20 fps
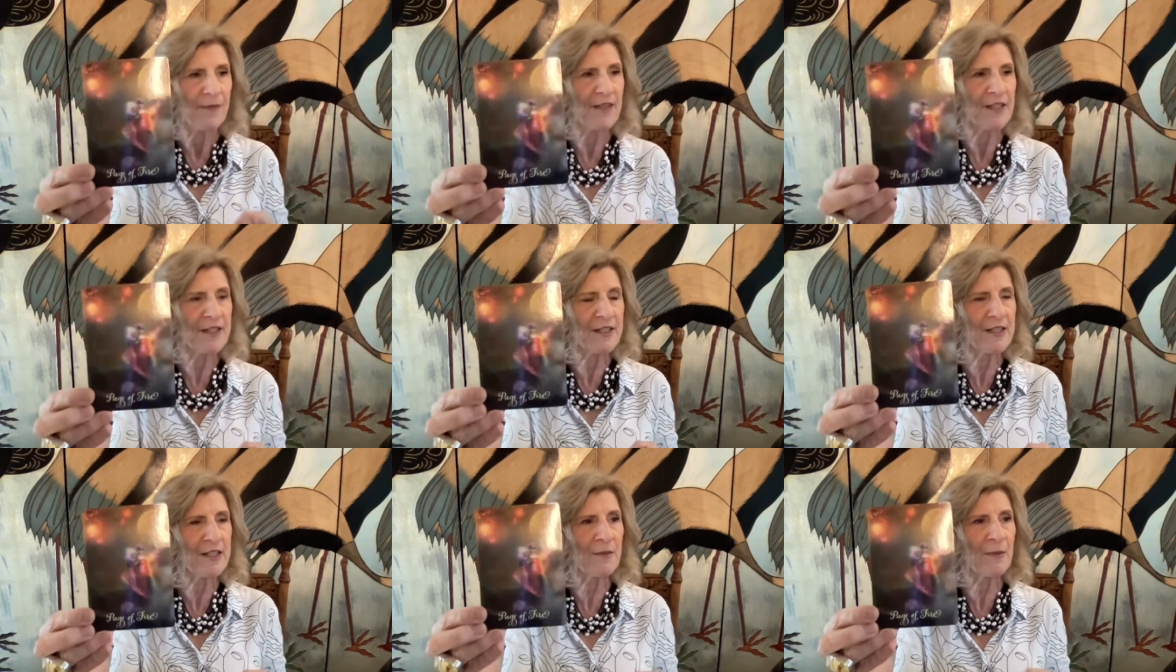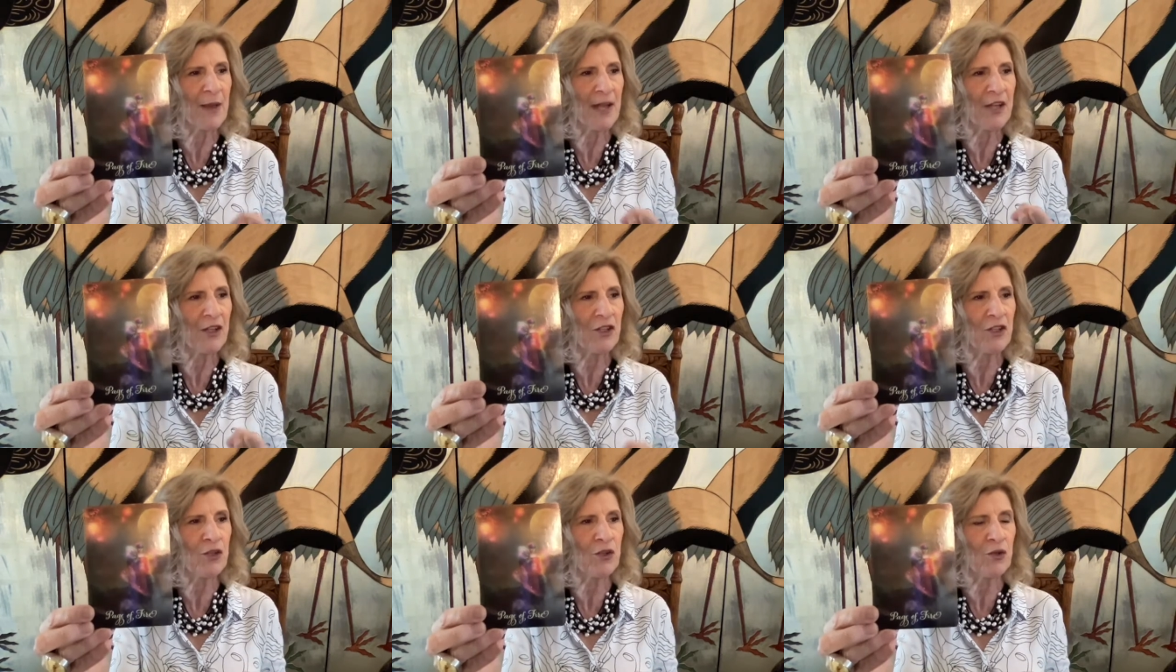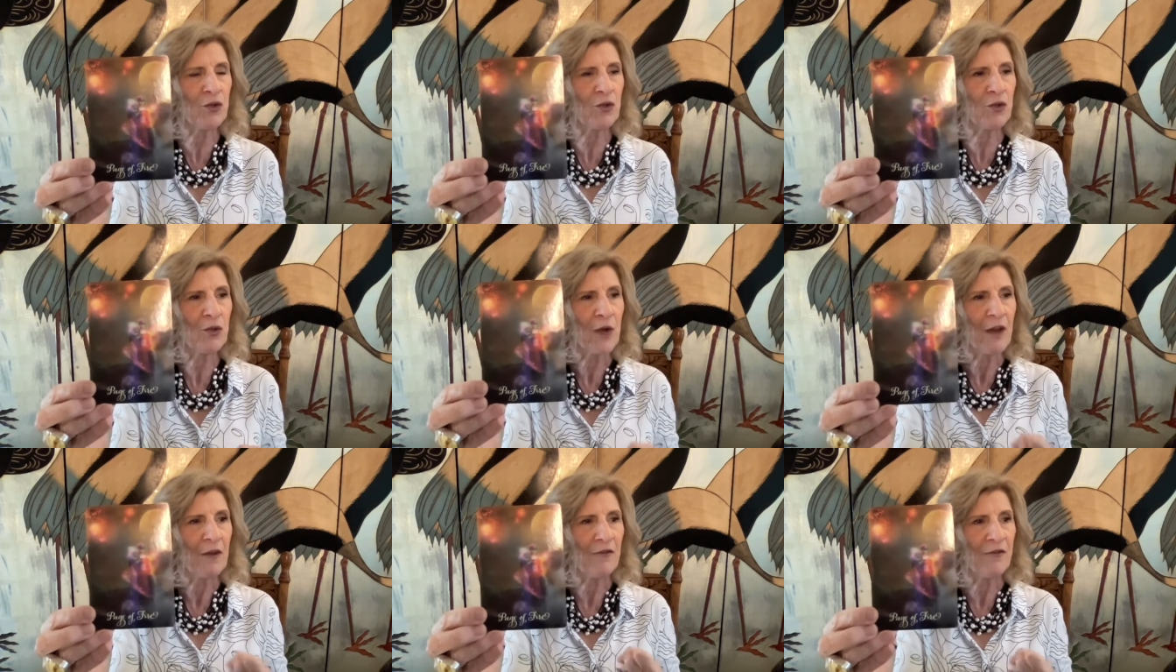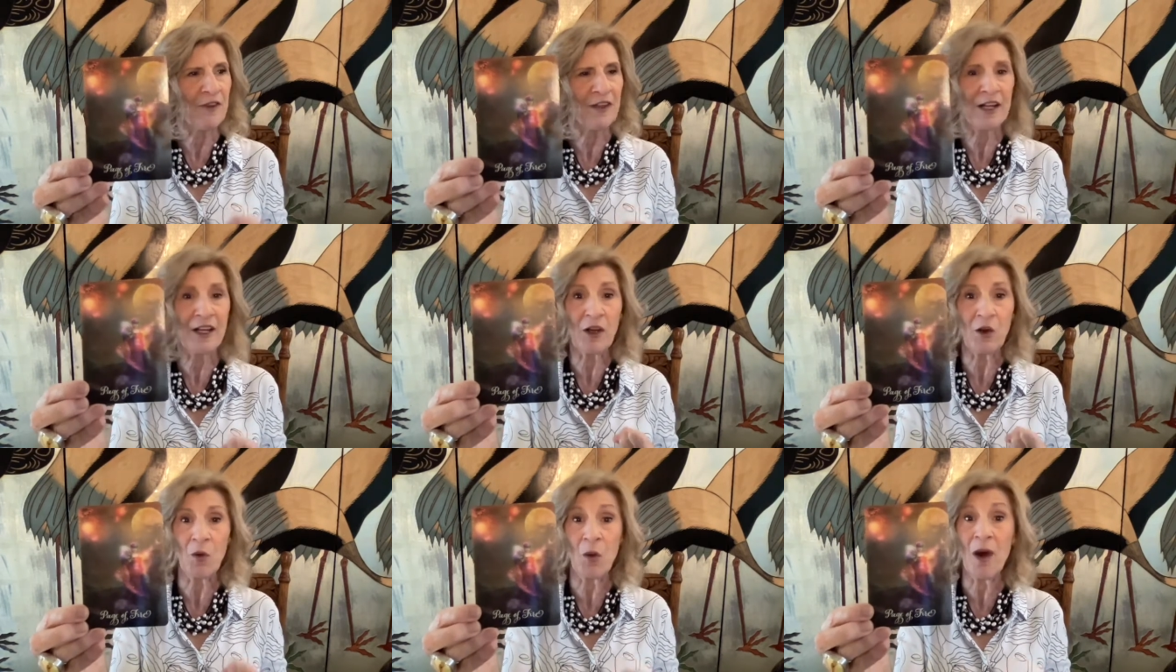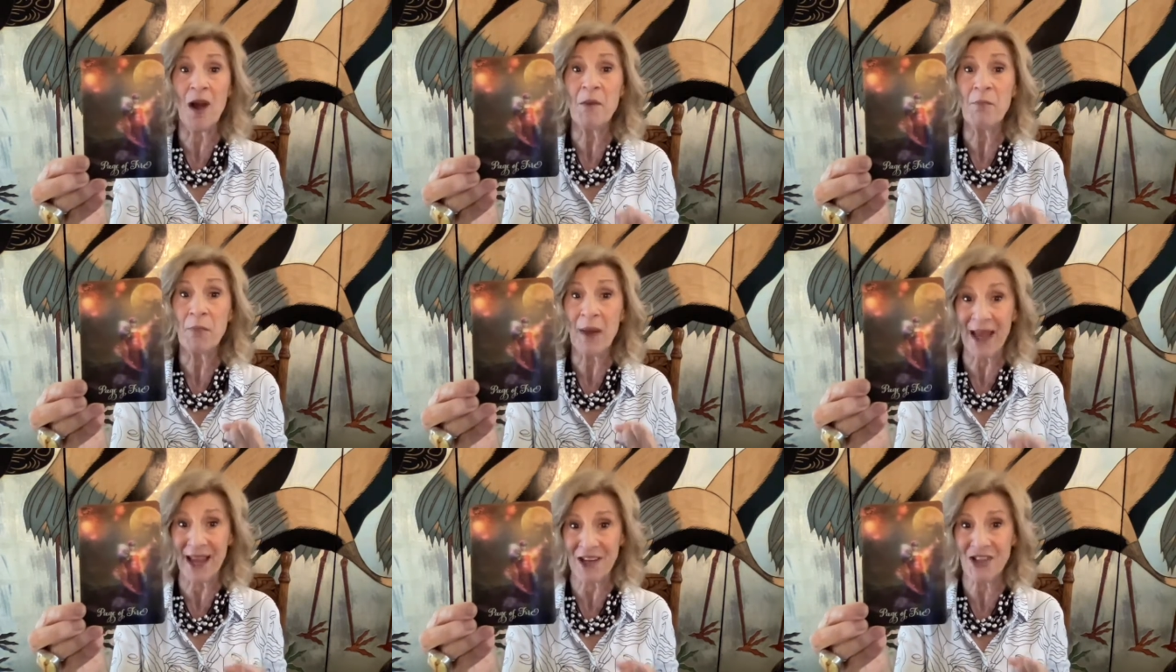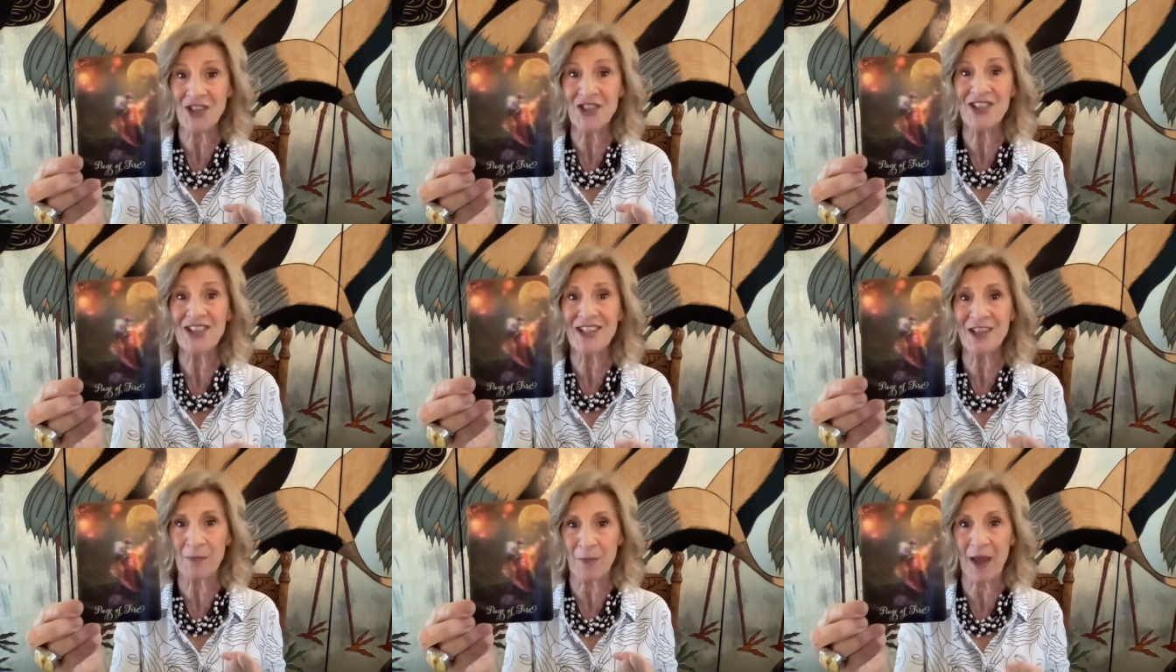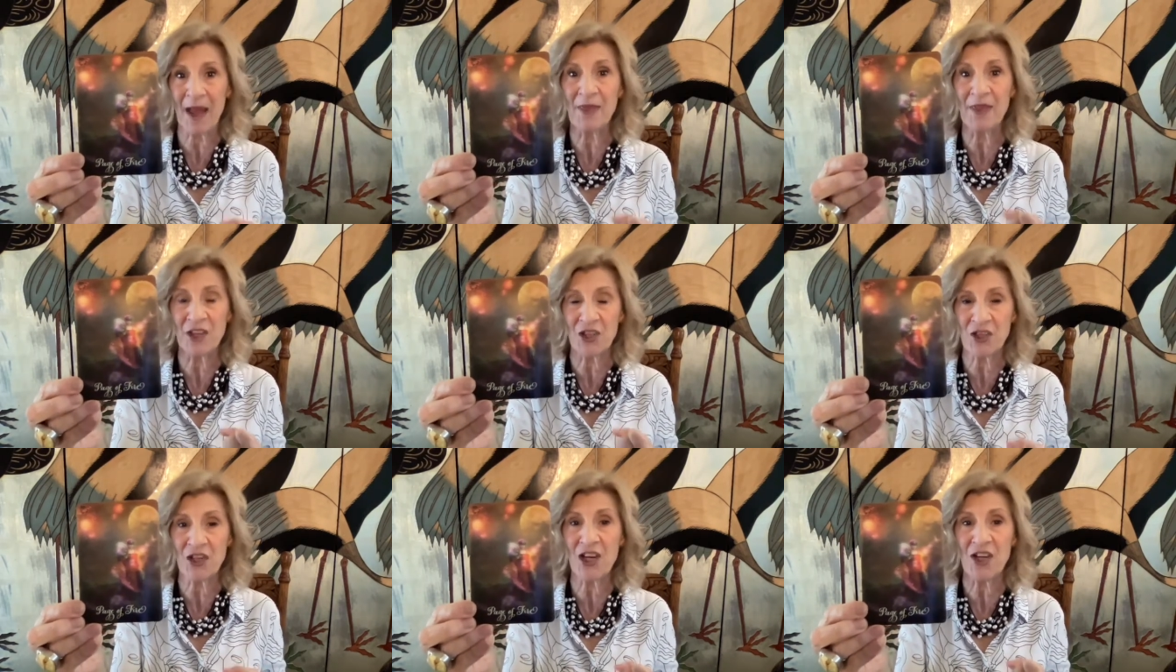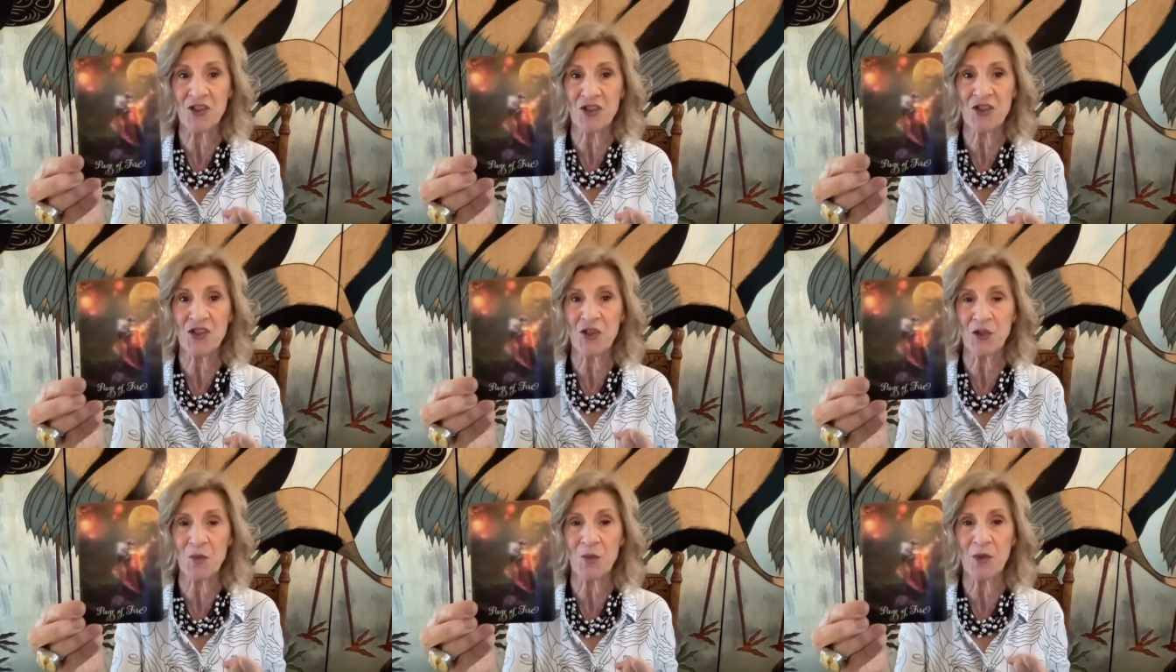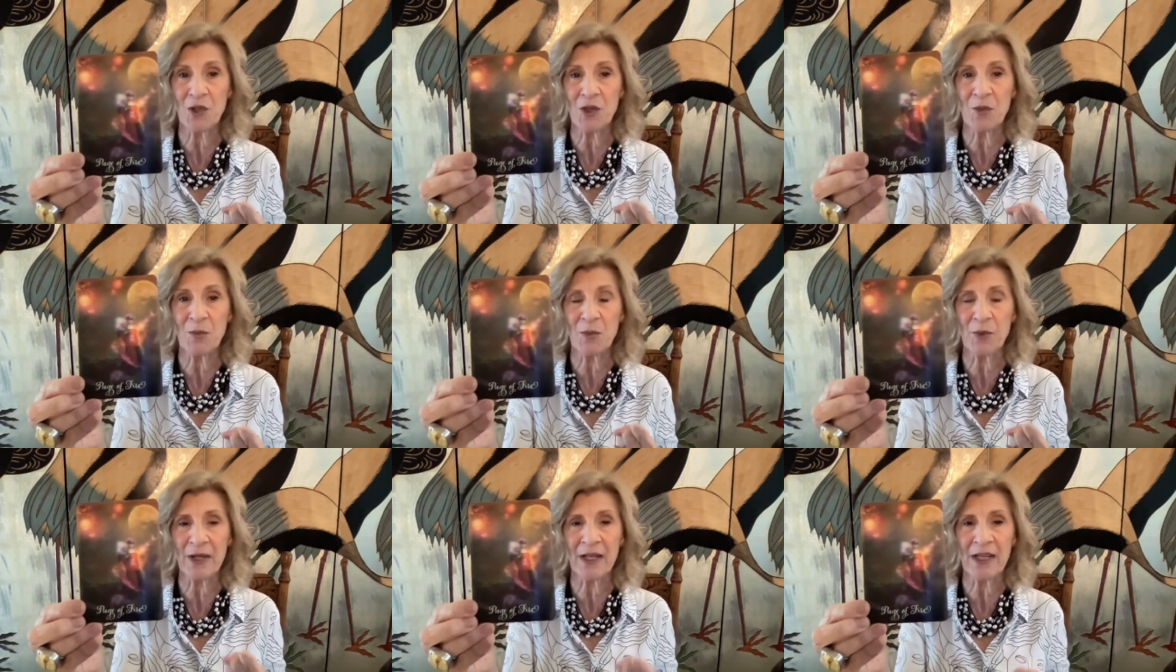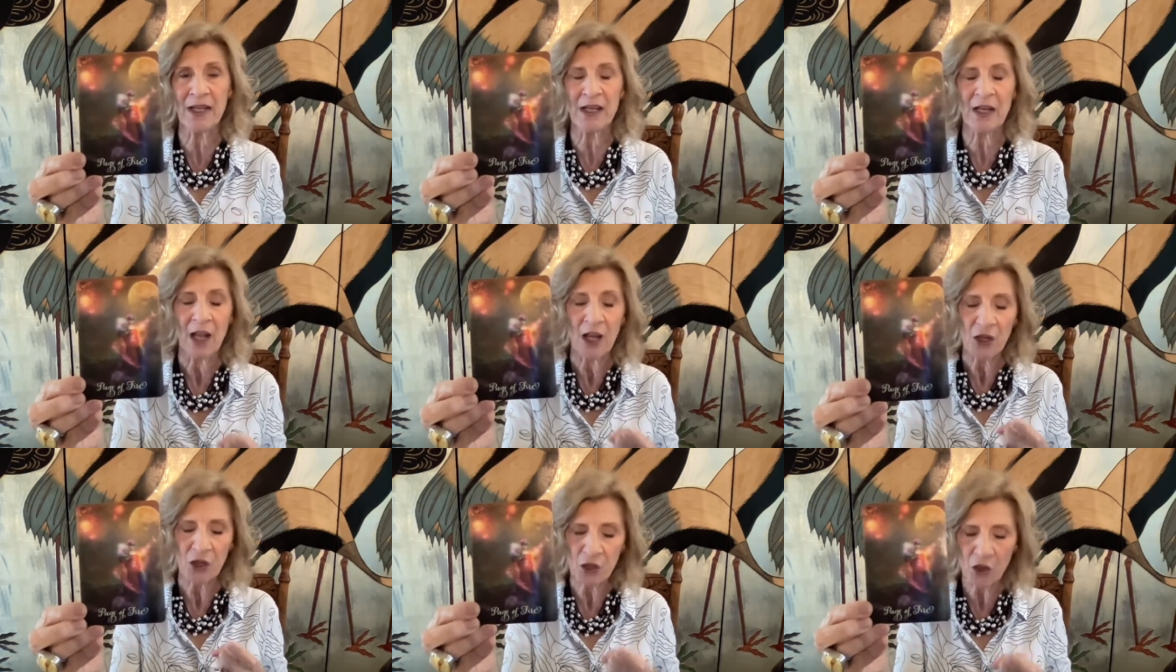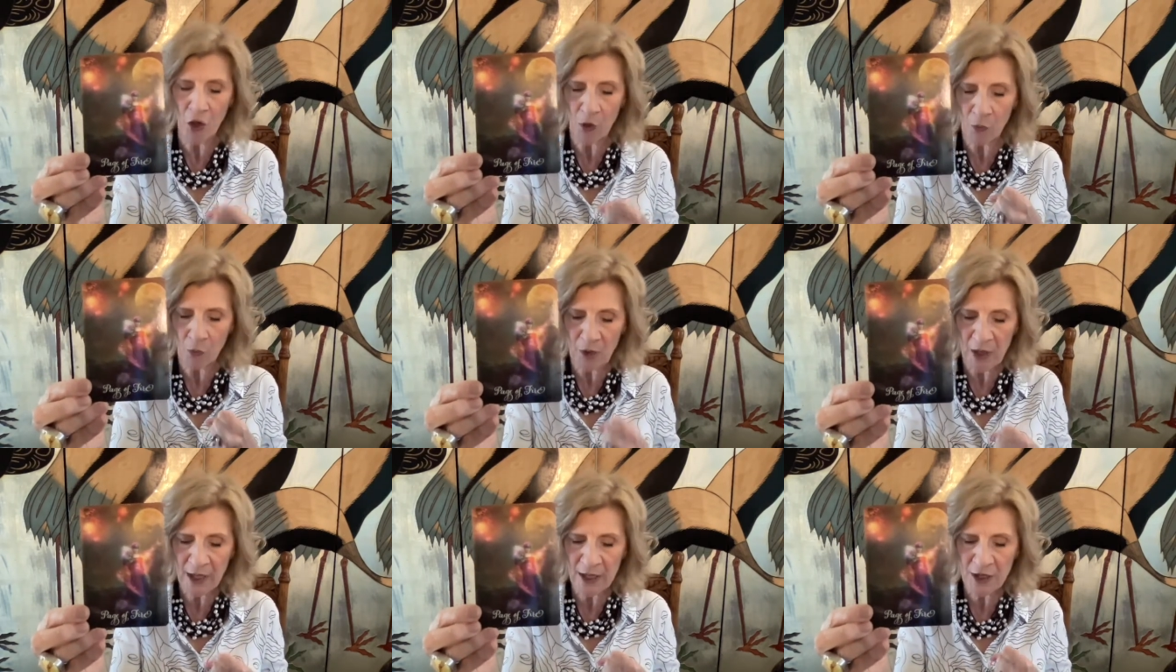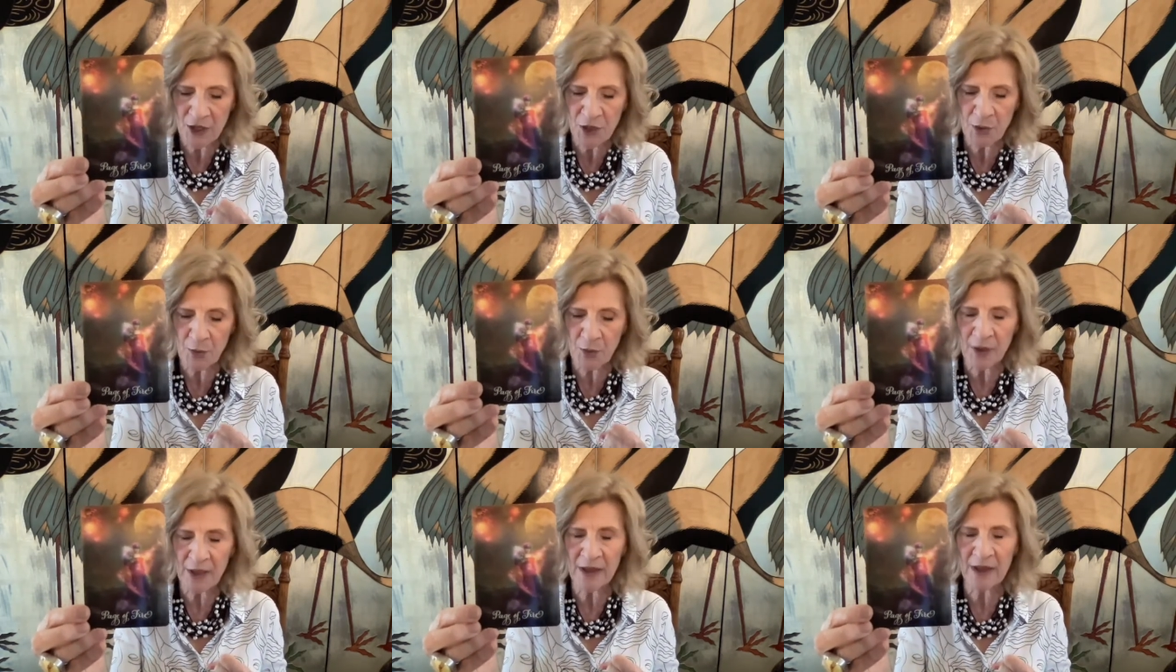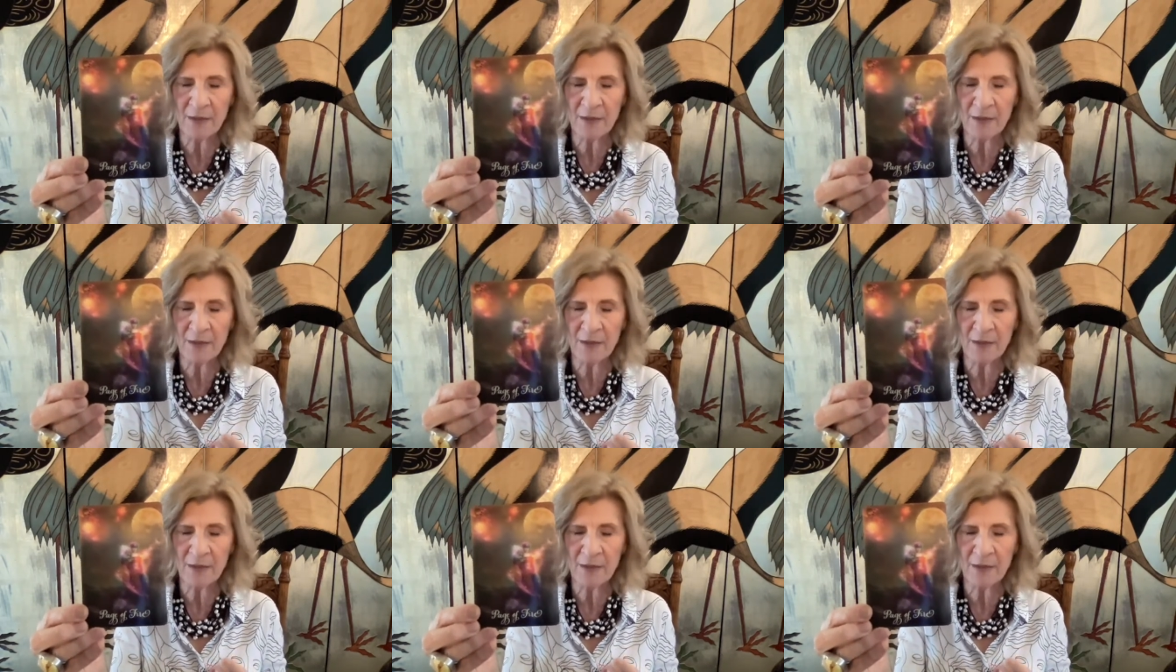This is about you feeling quite passionate about the changes you want to bring in. You're not ready to bring